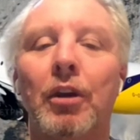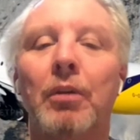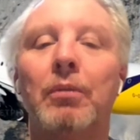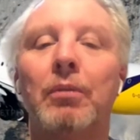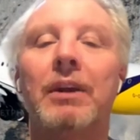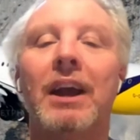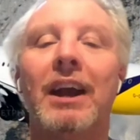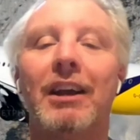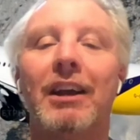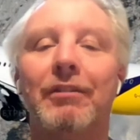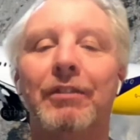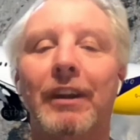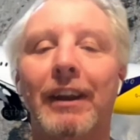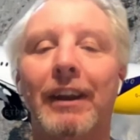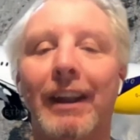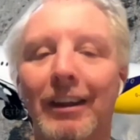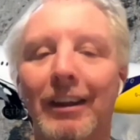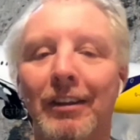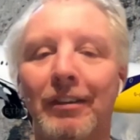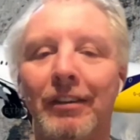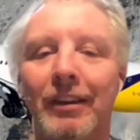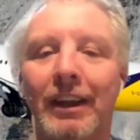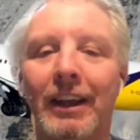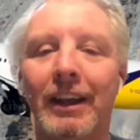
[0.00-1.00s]
have a
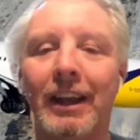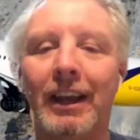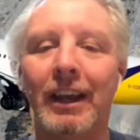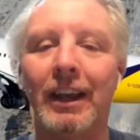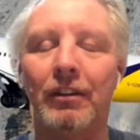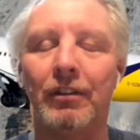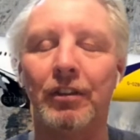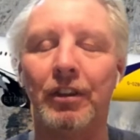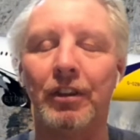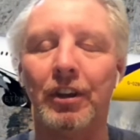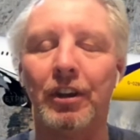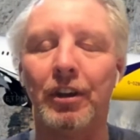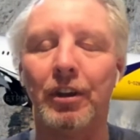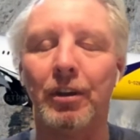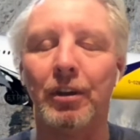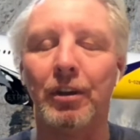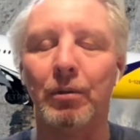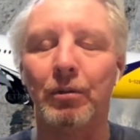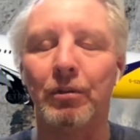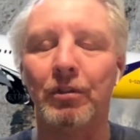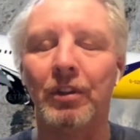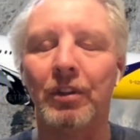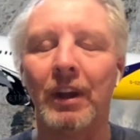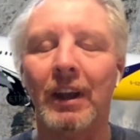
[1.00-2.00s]
landing gear to
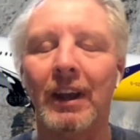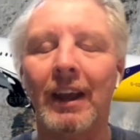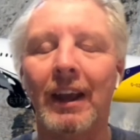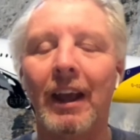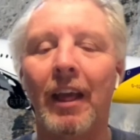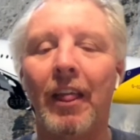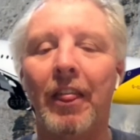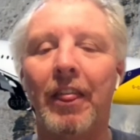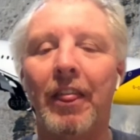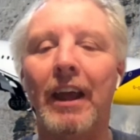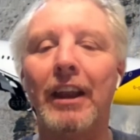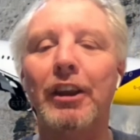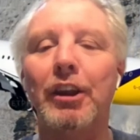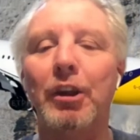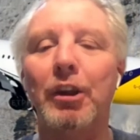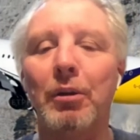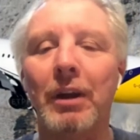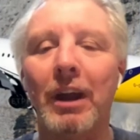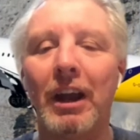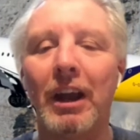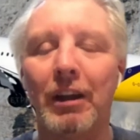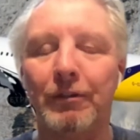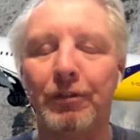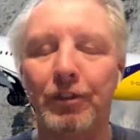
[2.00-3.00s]
use, then you
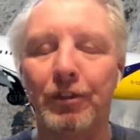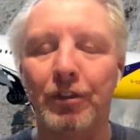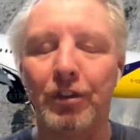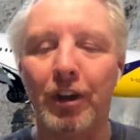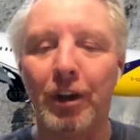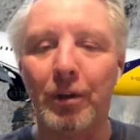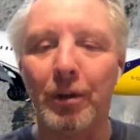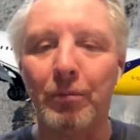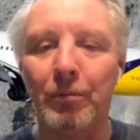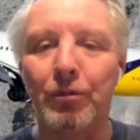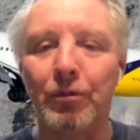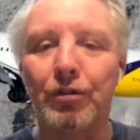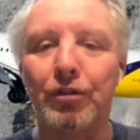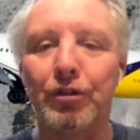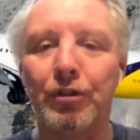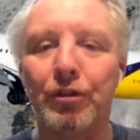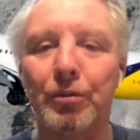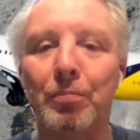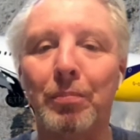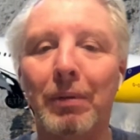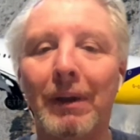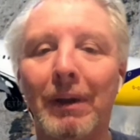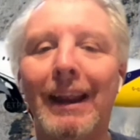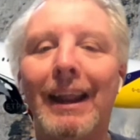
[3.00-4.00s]
have time to
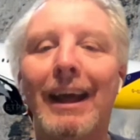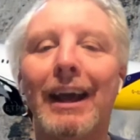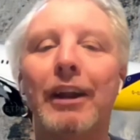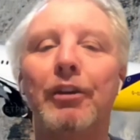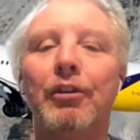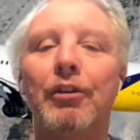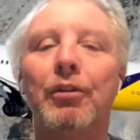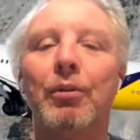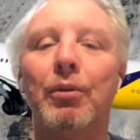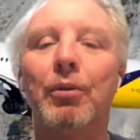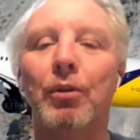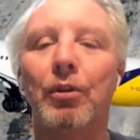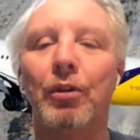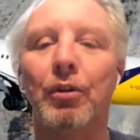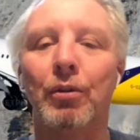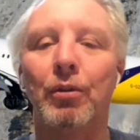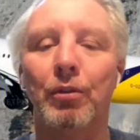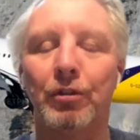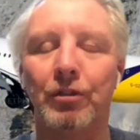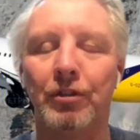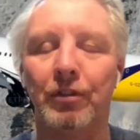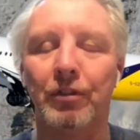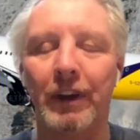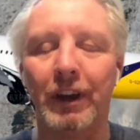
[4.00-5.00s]
plan your
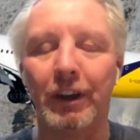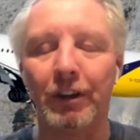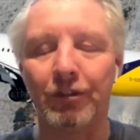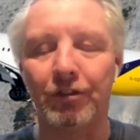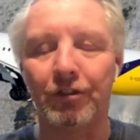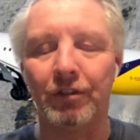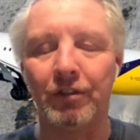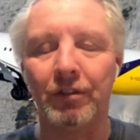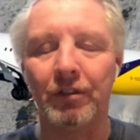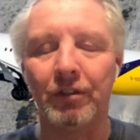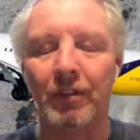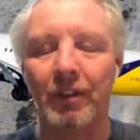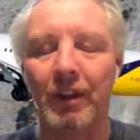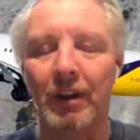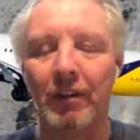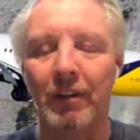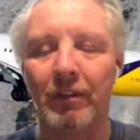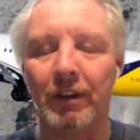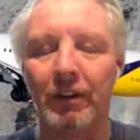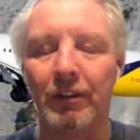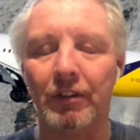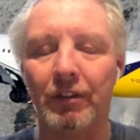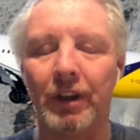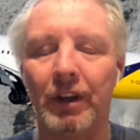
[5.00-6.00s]
course of action. There
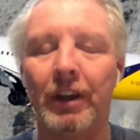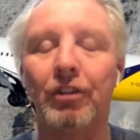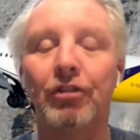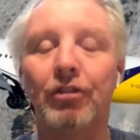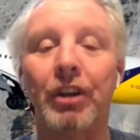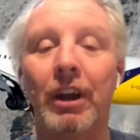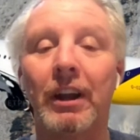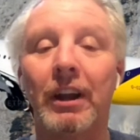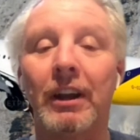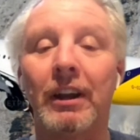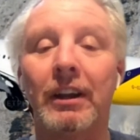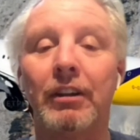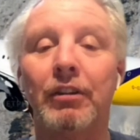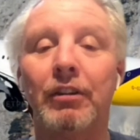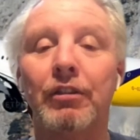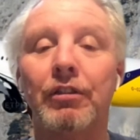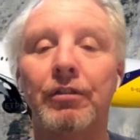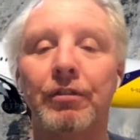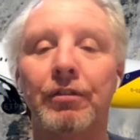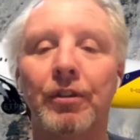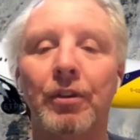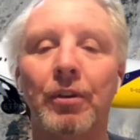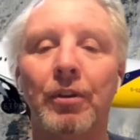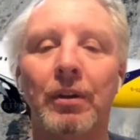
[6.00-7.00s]
is a checklist
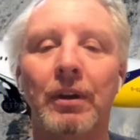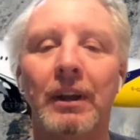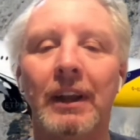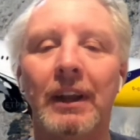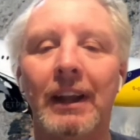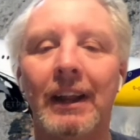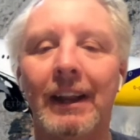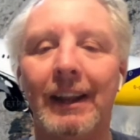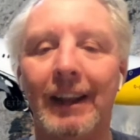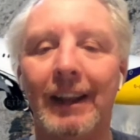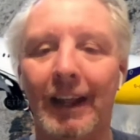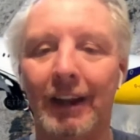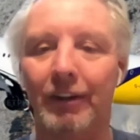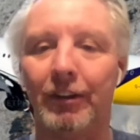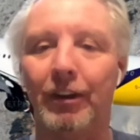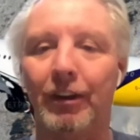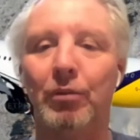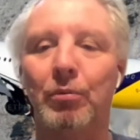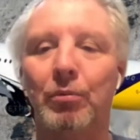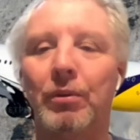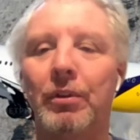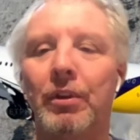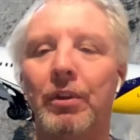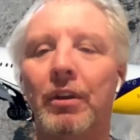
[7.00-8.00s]
for landing
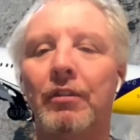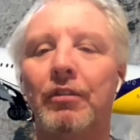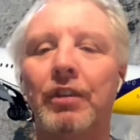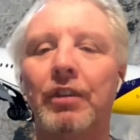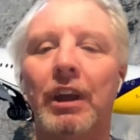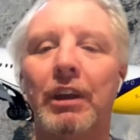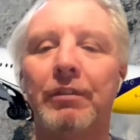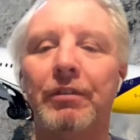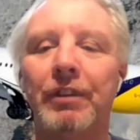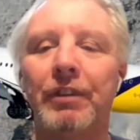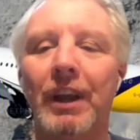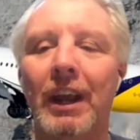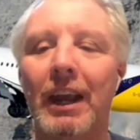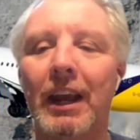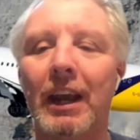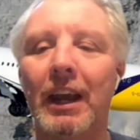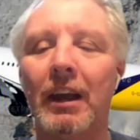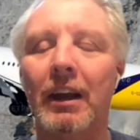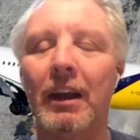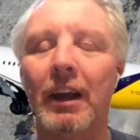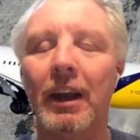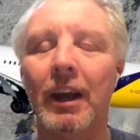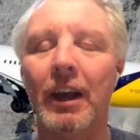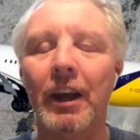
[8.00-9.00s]
with unsafe
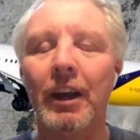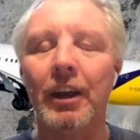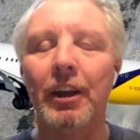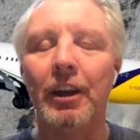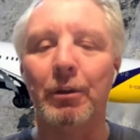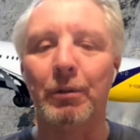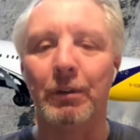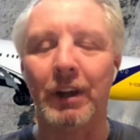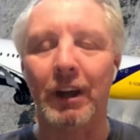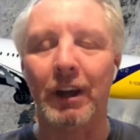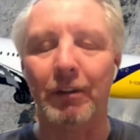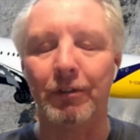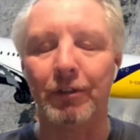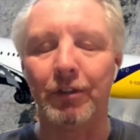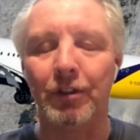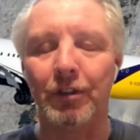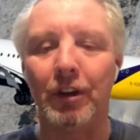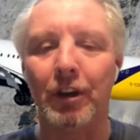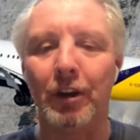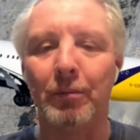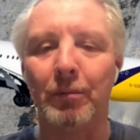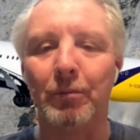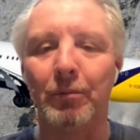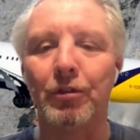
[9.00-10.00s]
gear. You would have
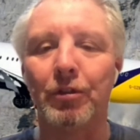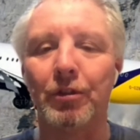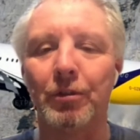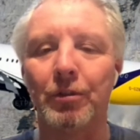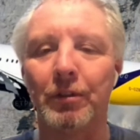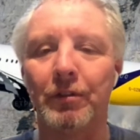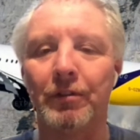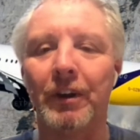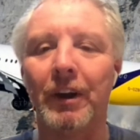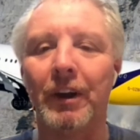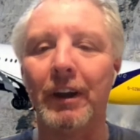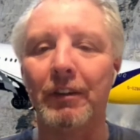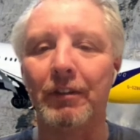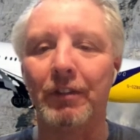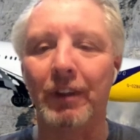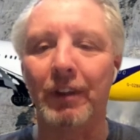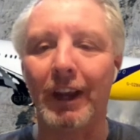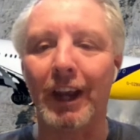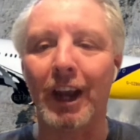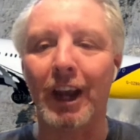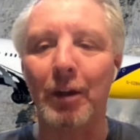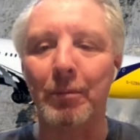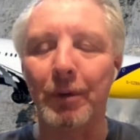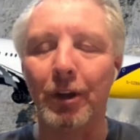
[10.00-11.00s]
time to advise the
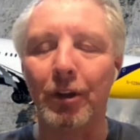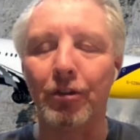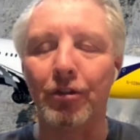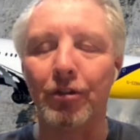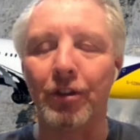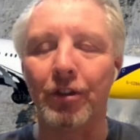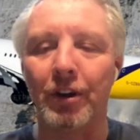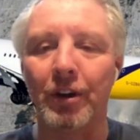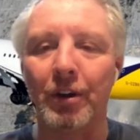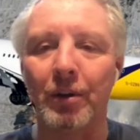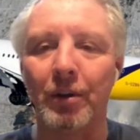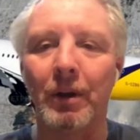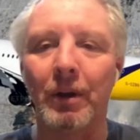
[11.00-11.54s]
cabin crew,